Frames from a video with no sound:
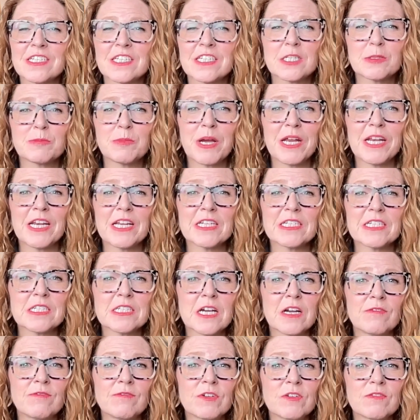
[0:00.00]
despite a
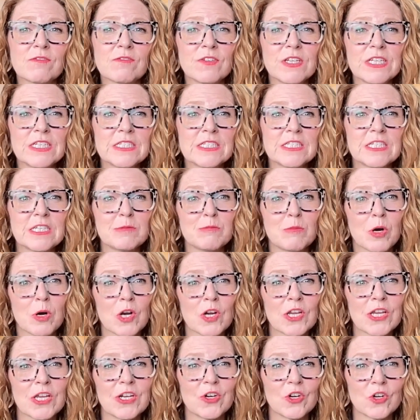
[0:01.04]
tougher V C
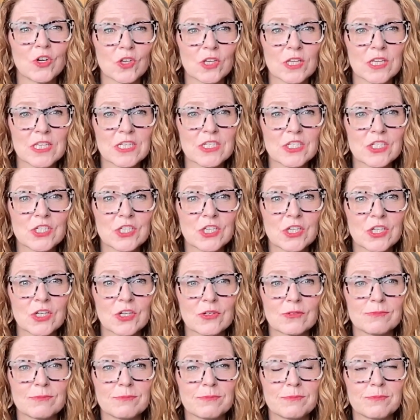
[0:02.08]
market early this
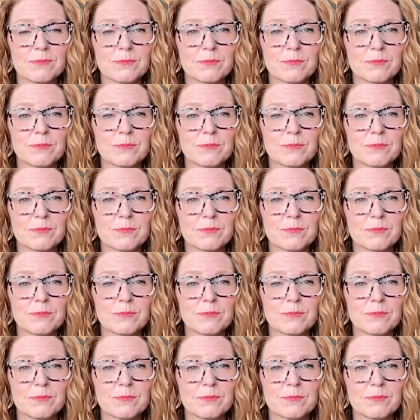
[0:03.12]
year.